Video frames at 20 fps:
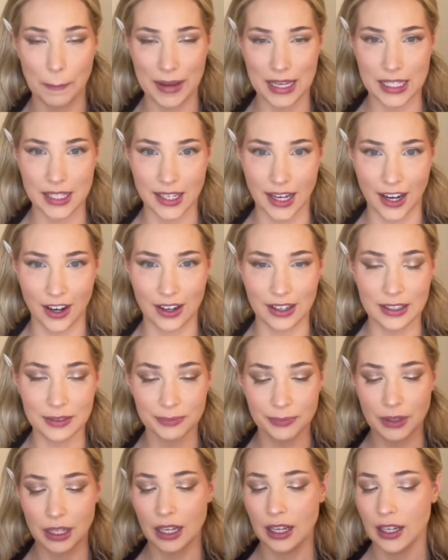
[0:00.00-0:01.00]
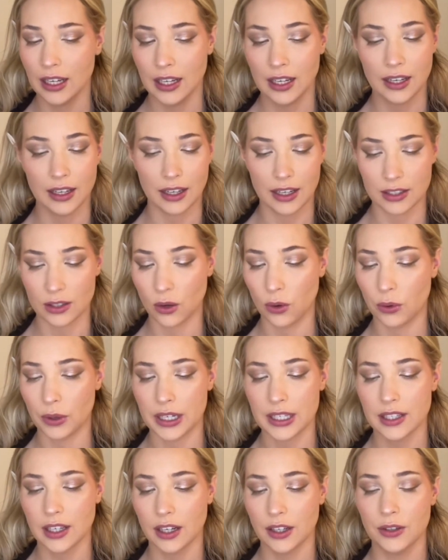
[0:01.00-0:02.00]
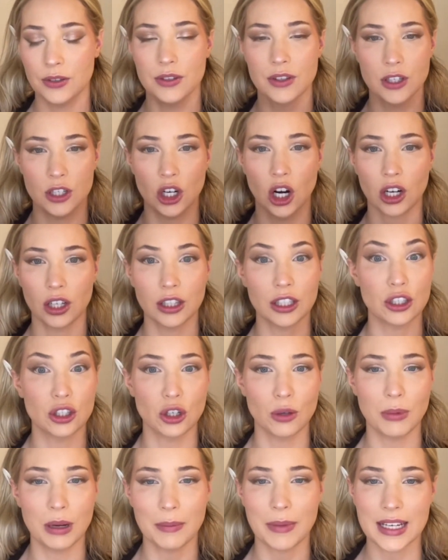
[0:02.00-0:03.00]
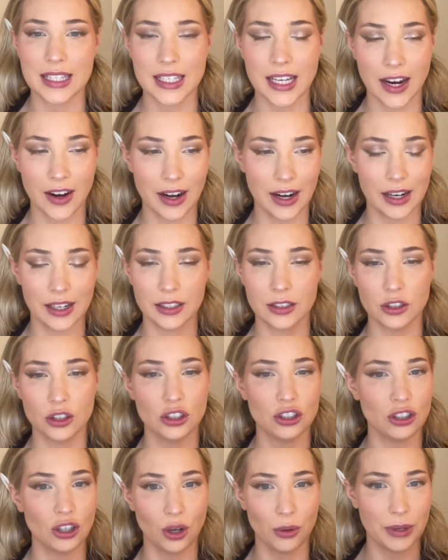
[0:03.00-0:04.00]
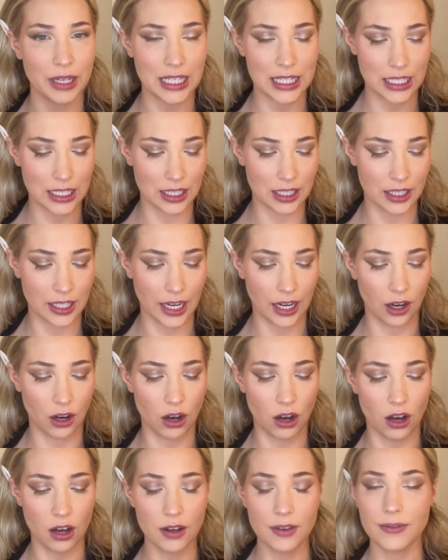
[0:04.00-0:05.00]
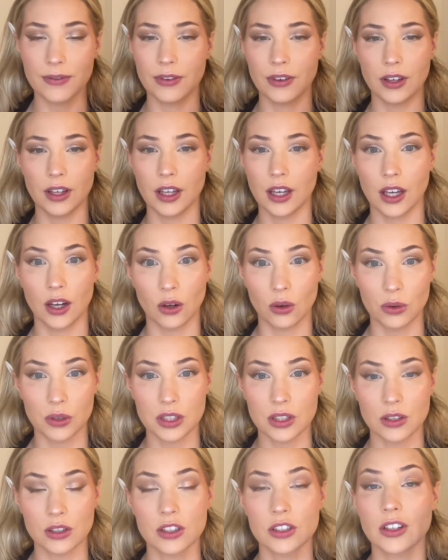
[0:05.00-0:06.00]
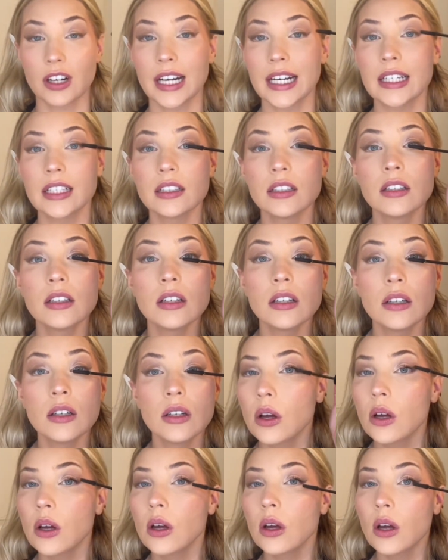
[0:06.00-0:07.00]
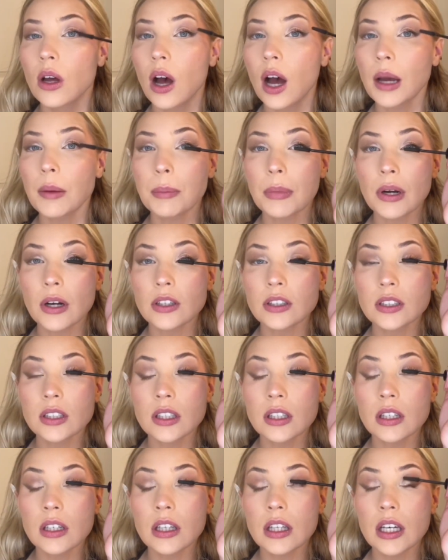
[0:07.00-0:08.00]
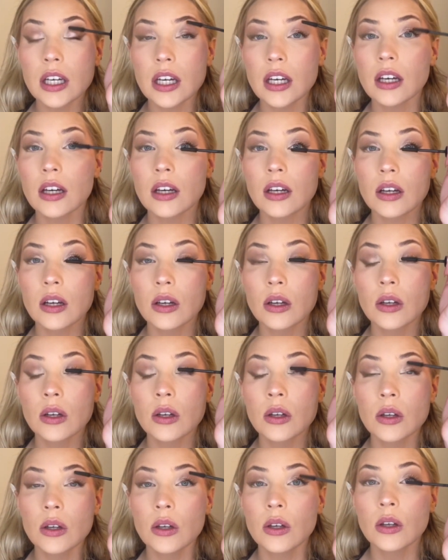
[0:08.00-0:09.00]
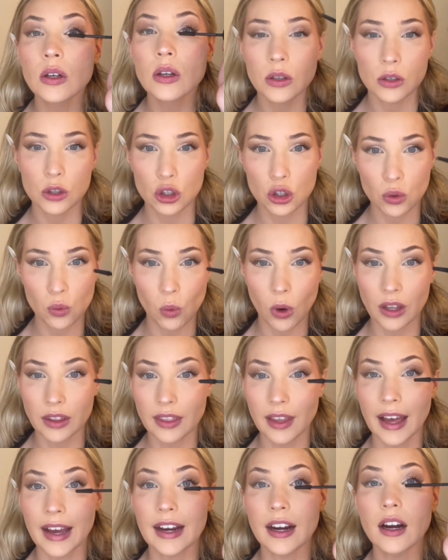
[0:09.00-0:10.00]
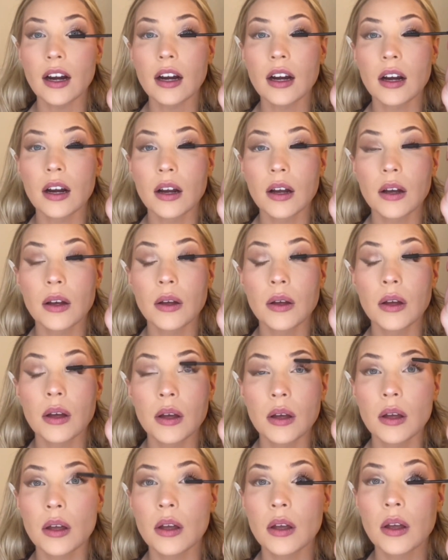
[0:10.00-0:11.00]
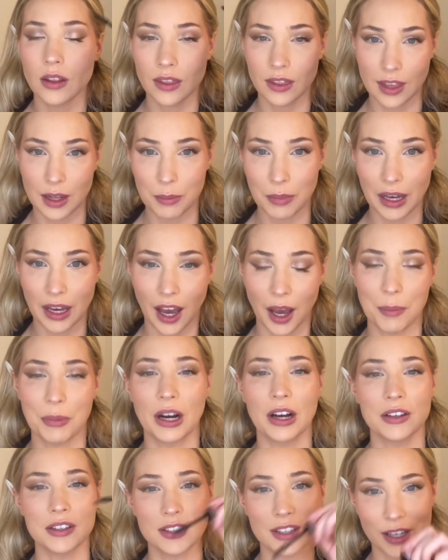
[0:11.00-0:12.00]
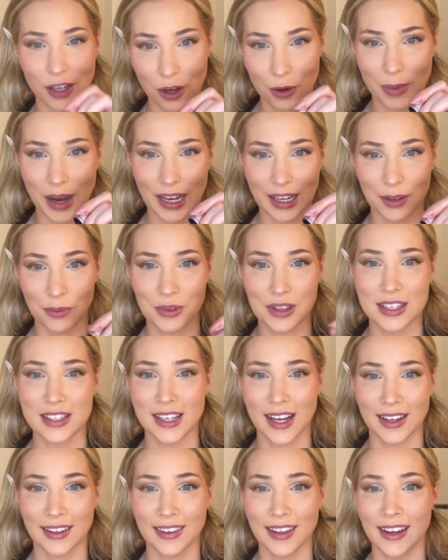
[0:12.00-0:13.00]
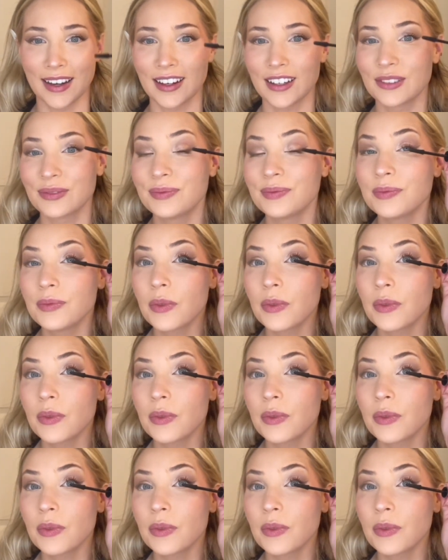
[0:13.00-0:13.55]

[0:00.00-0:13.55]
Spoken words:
mascara, as always, I use the Tarte Lip Tubing Mascara. It's so easy to take off and always looks great. I personally do one layer, then my eyebrows, then go back in with a second layer.